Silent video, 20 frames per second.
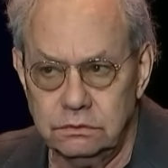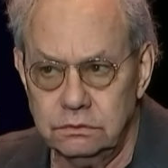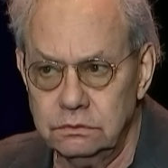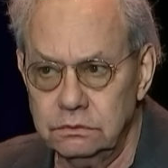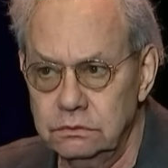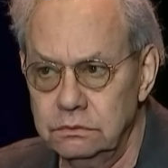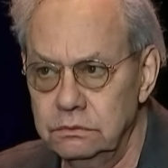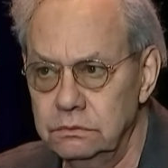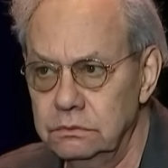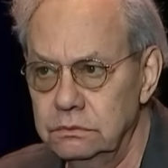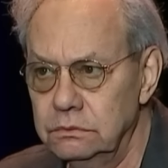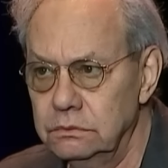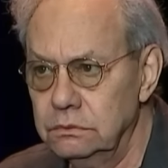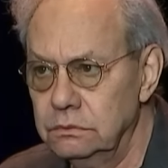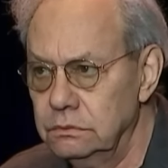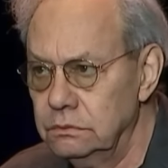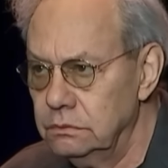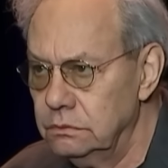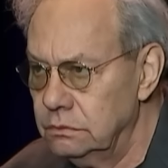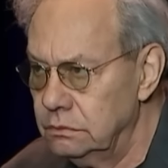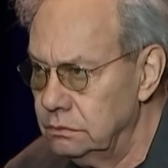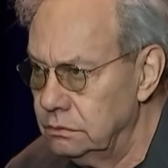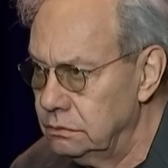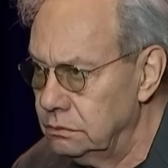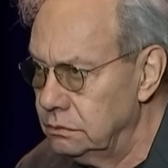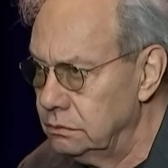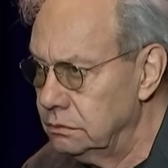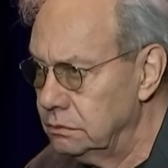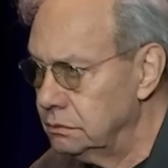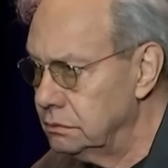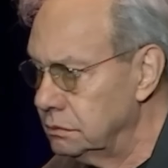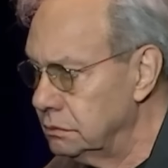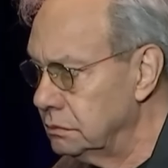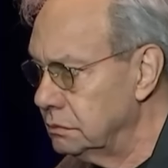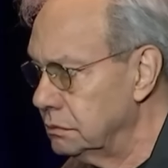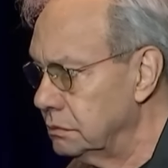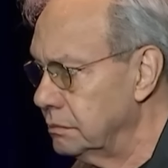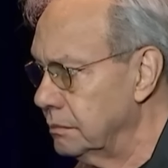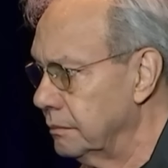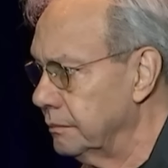
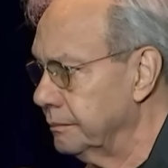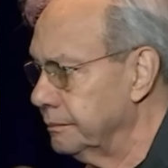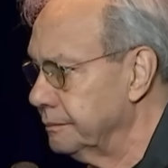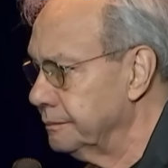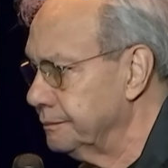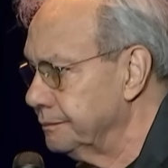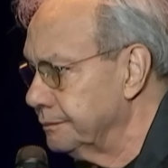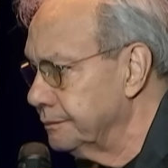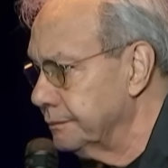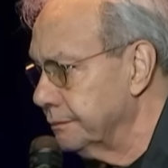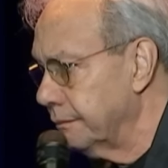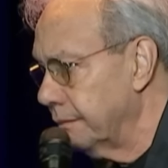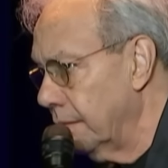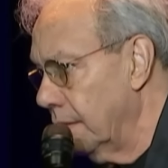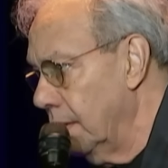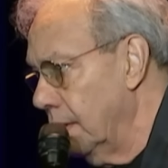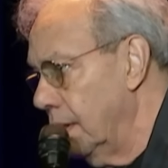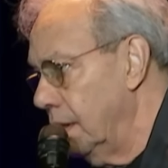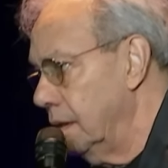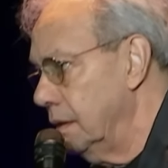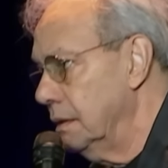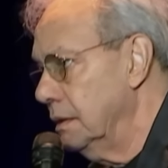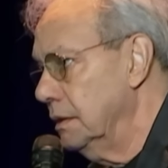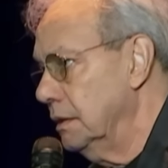Nothing is said.